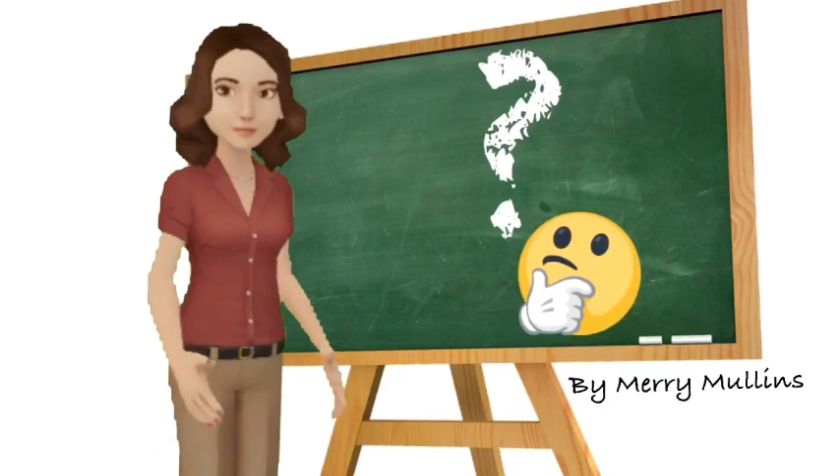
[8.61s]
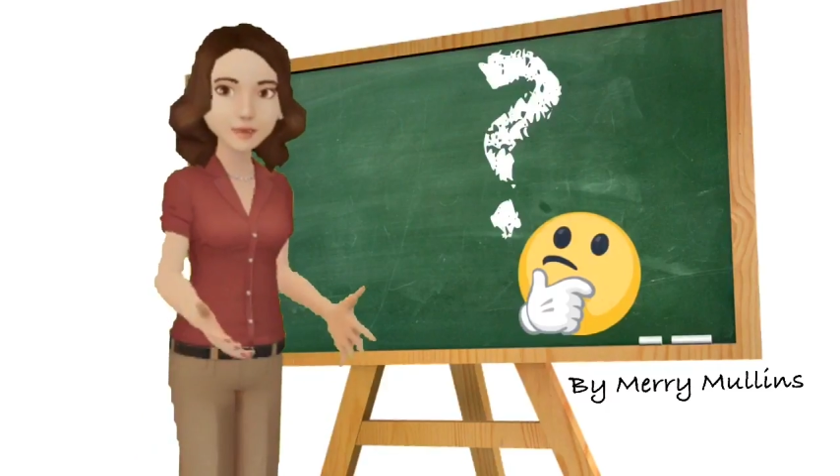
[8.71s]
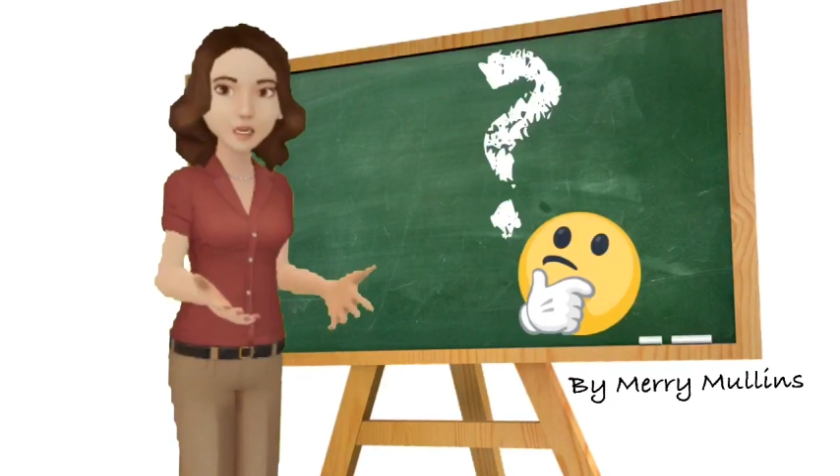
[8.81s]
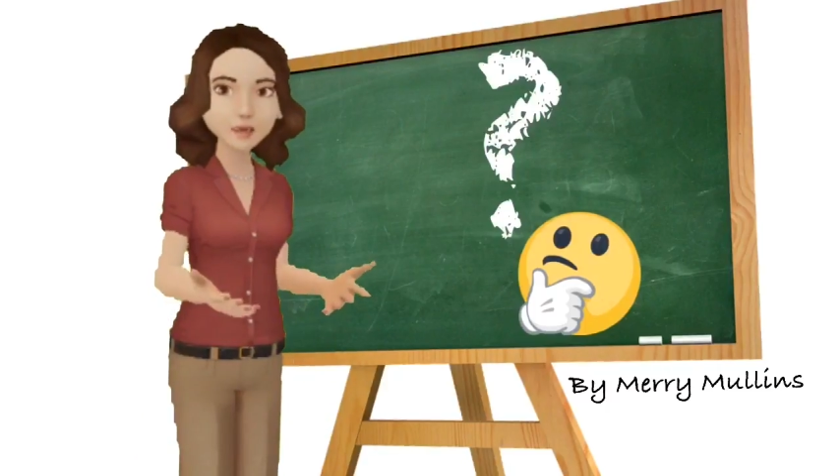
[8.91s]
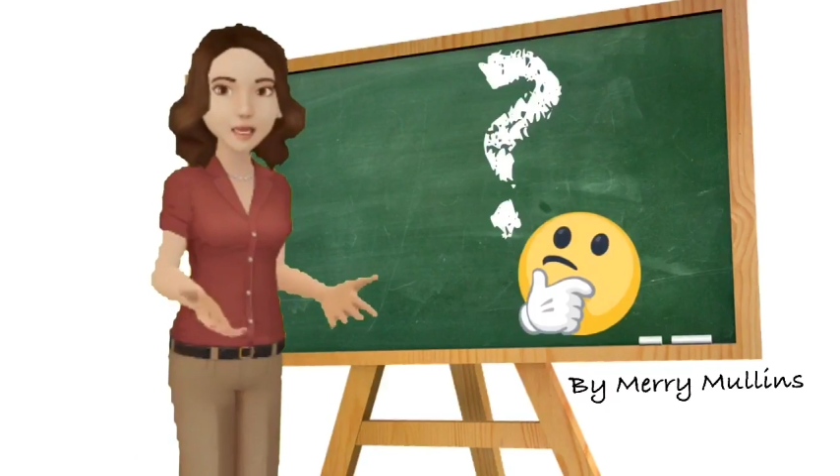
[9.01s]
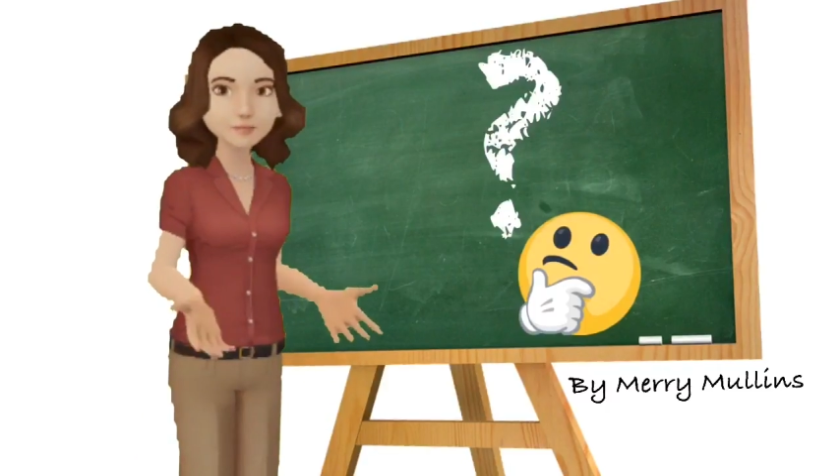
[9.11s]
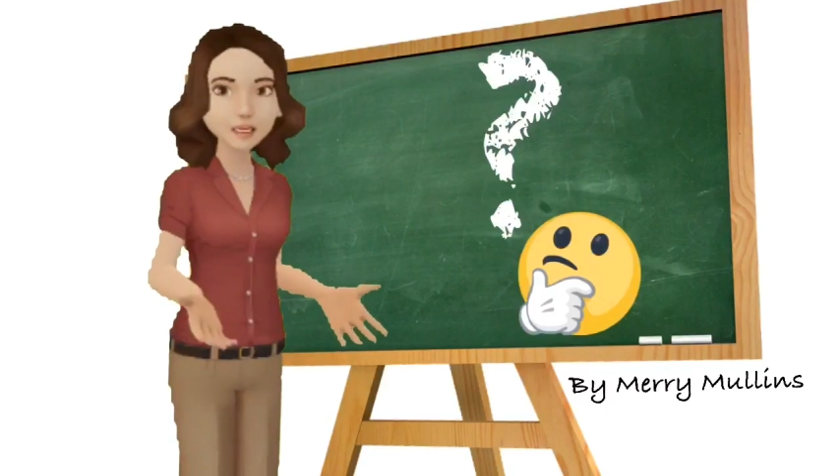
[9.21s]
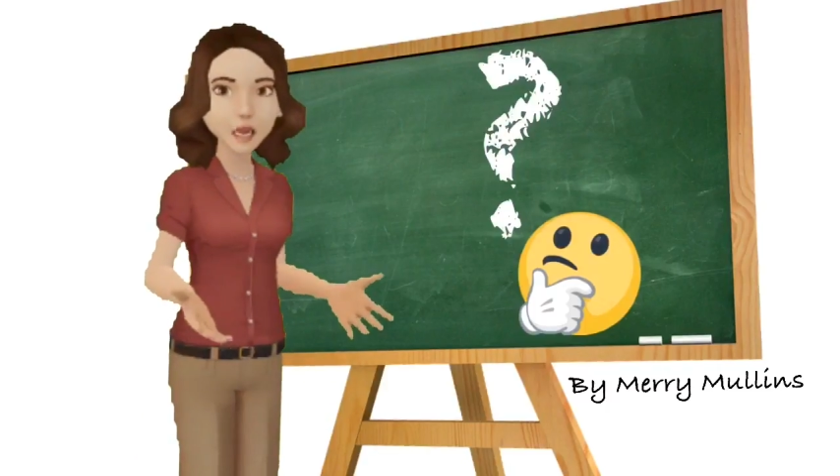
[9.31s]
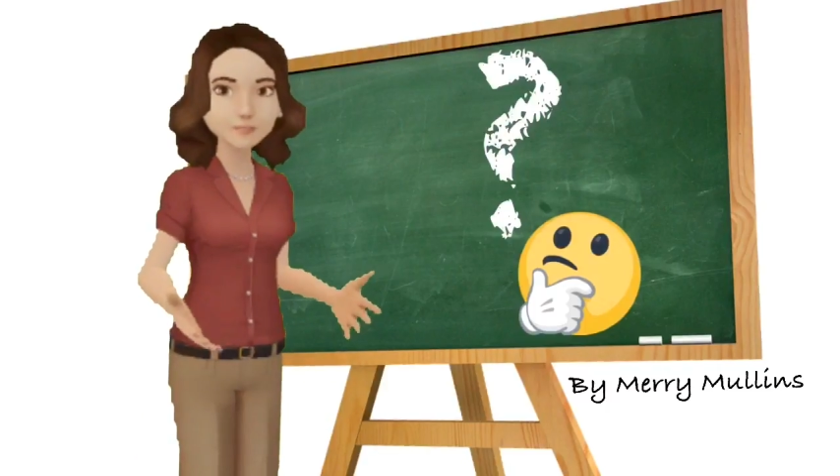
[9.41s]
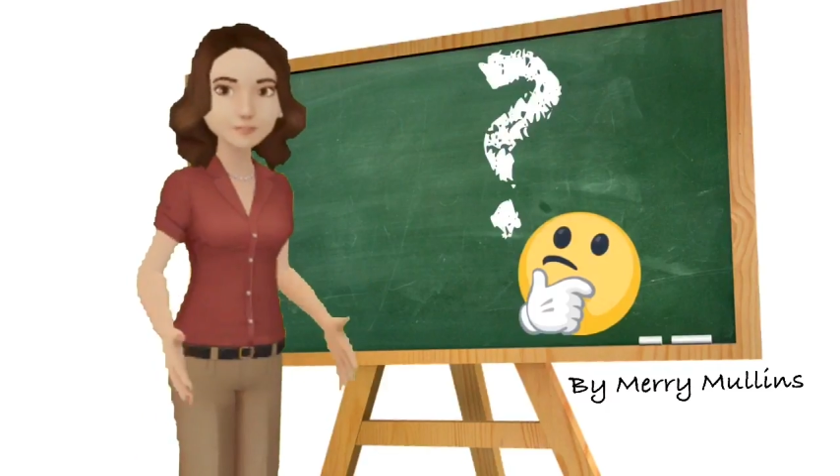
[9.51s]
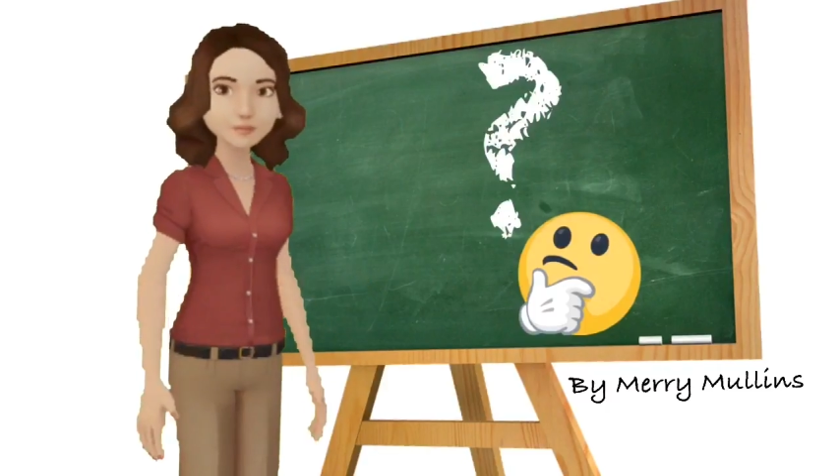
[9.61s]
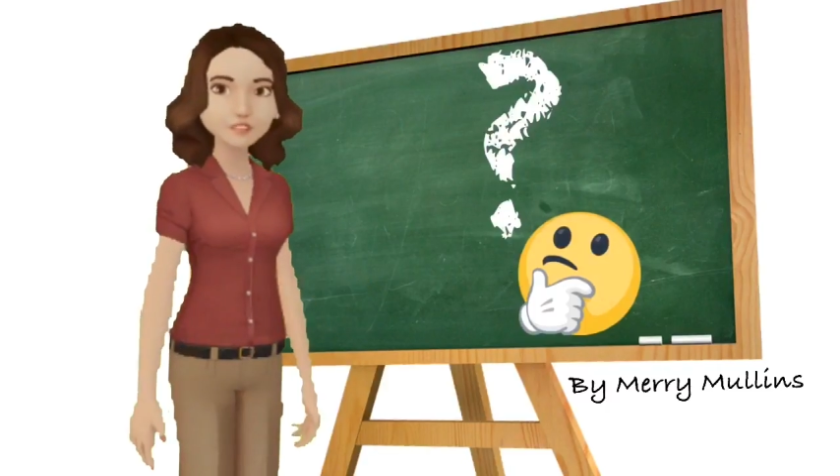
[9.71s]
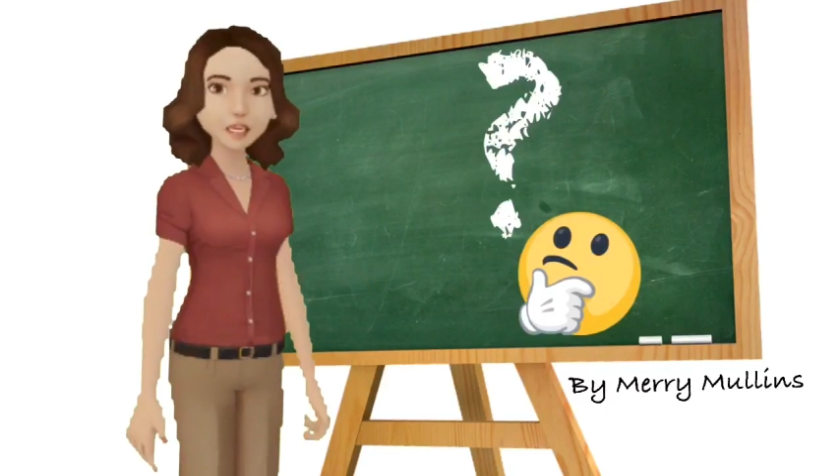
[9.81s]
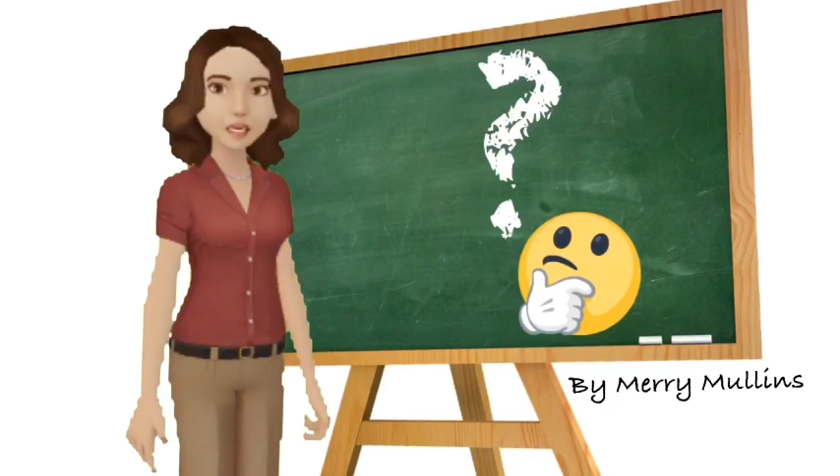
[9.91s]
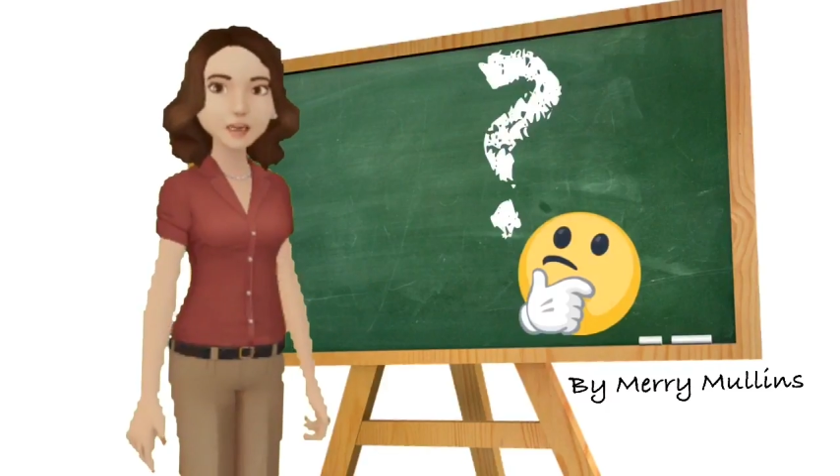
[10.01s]
part of a tool,
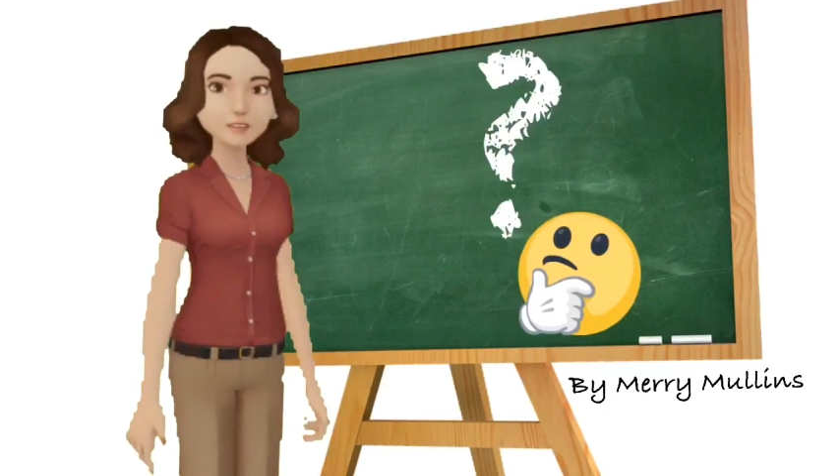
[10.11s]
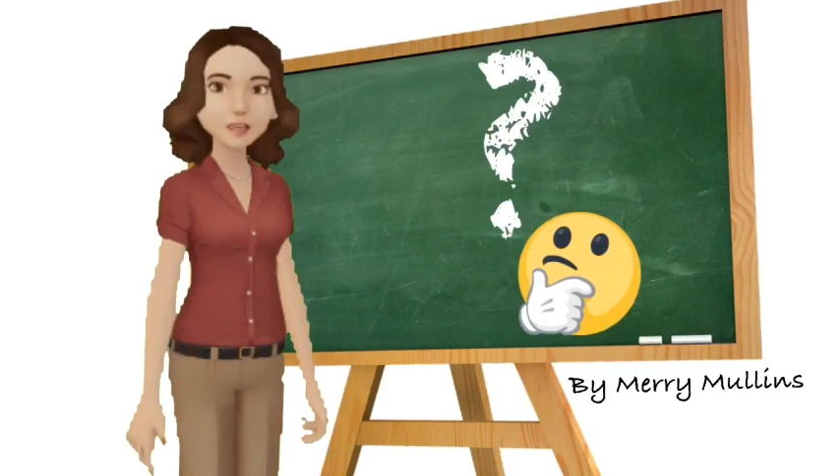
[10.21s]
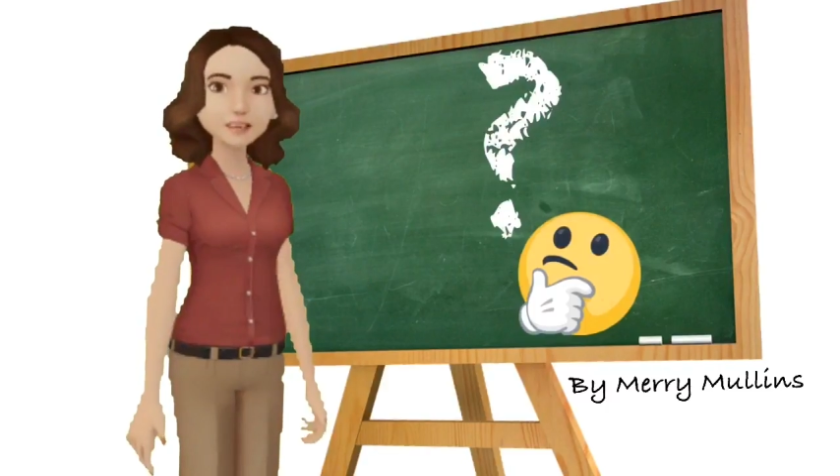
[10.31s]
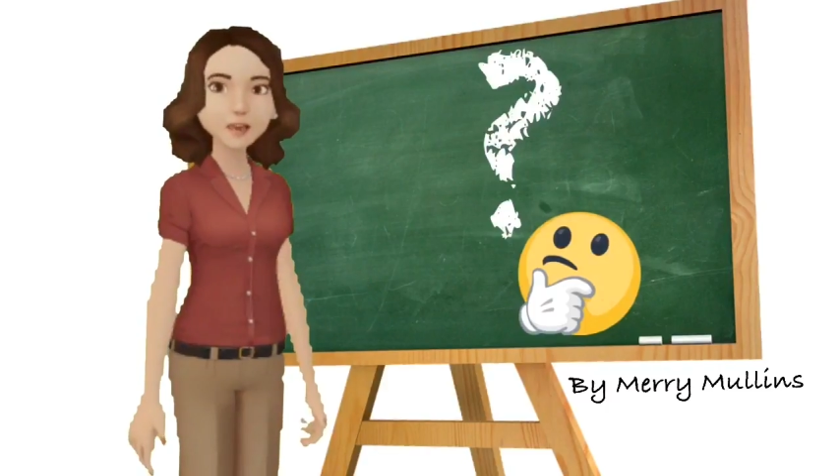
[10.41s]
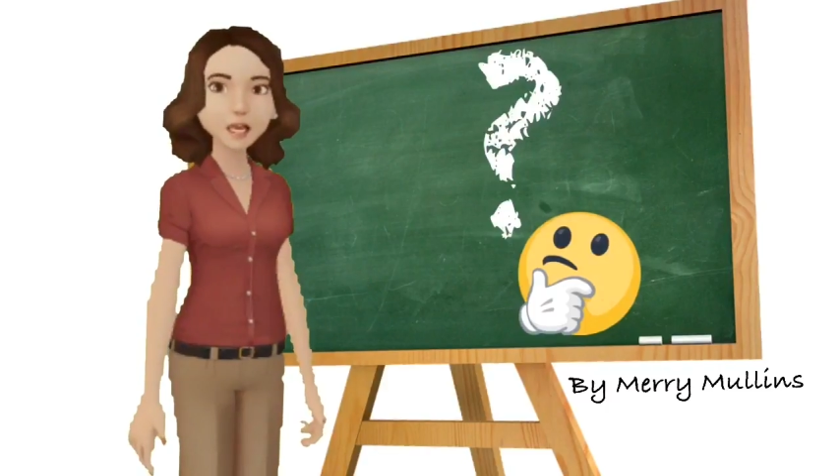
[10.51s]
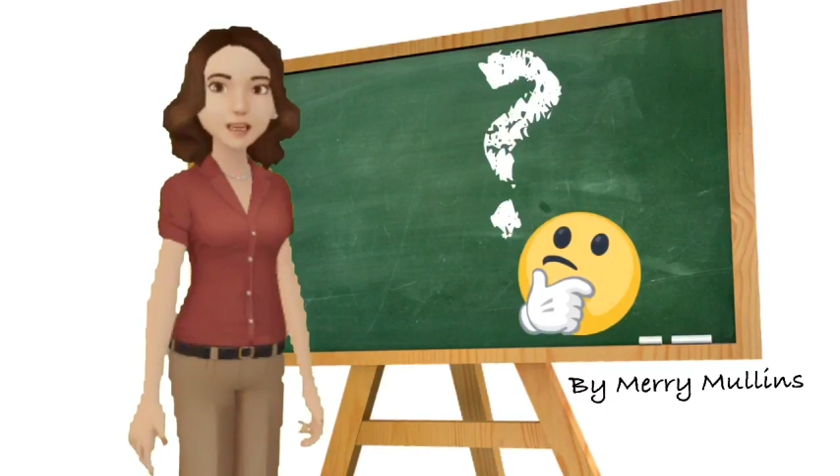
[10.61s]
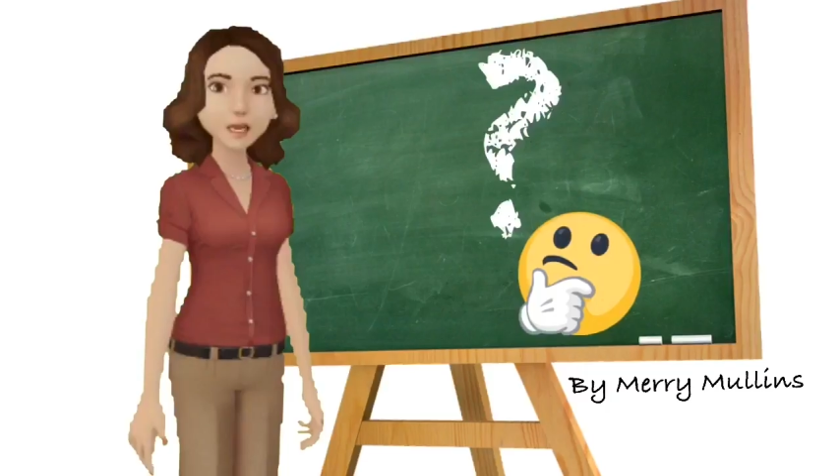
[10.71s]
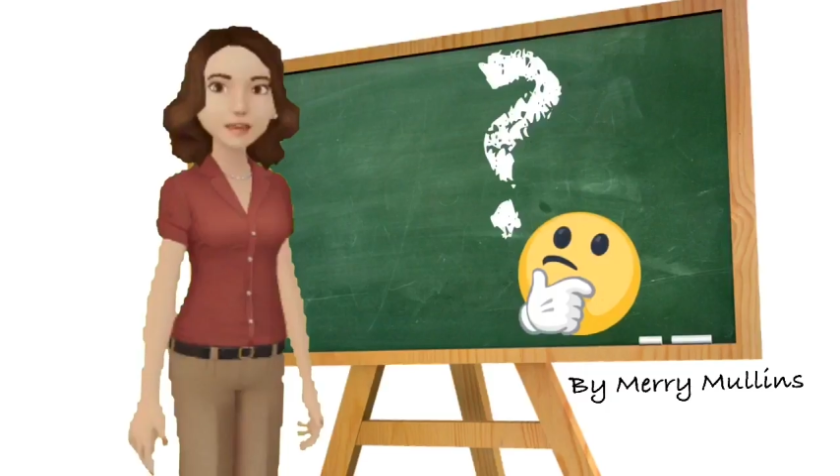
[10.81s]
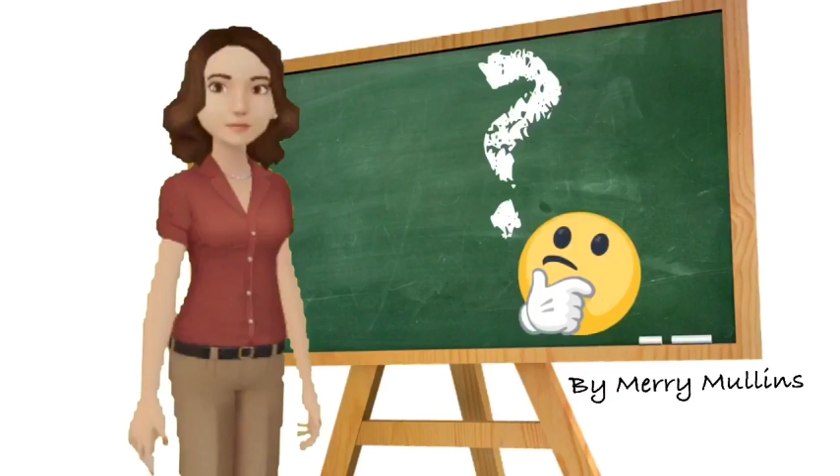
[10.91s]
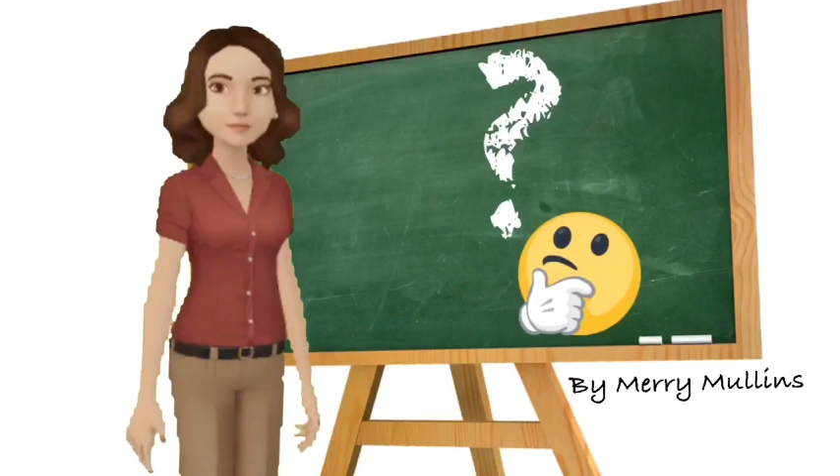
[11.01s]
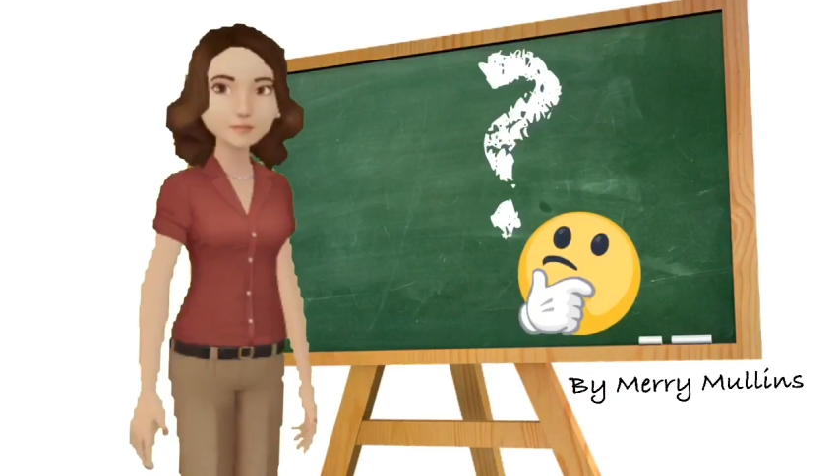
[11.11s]
or a piece of jewelry.